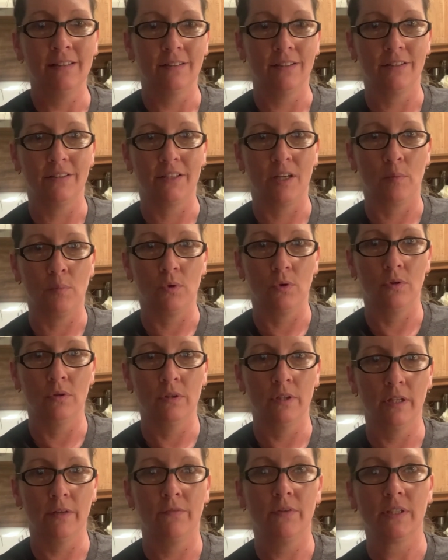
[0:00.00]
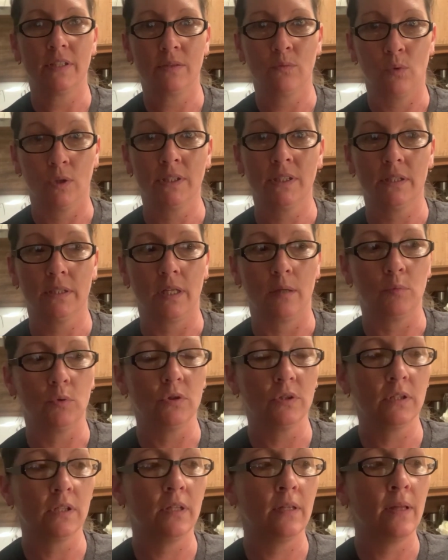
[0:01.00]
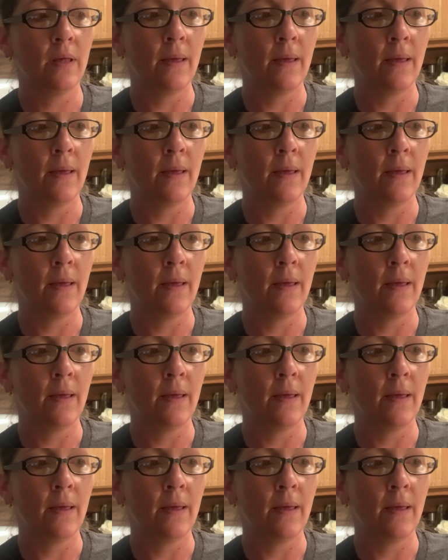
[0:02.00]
the double, once it doubles.